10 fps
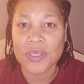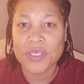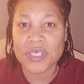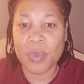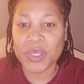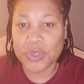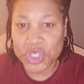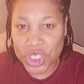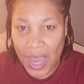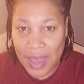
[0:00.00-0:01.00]
some of those
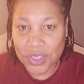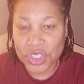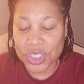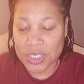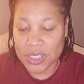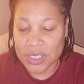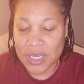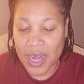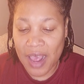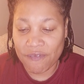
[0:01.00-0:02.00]
challenges
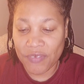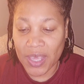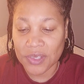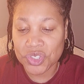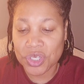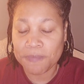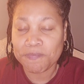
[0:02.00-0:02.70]
that I faced,